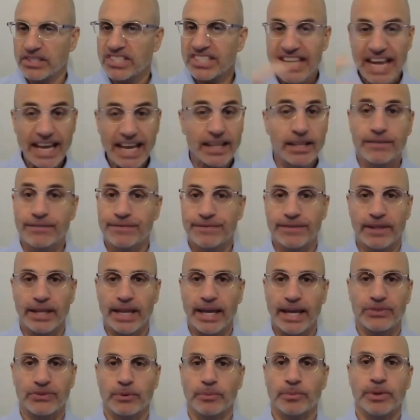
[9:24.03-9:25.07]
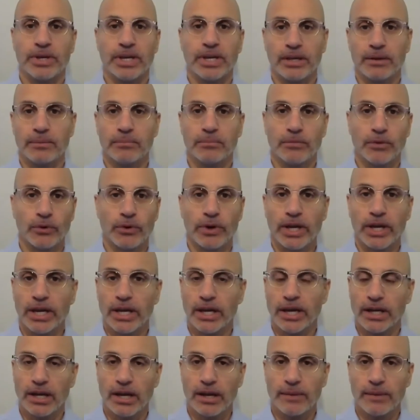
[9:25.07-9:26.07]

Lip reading: state of philanthropy, Maria?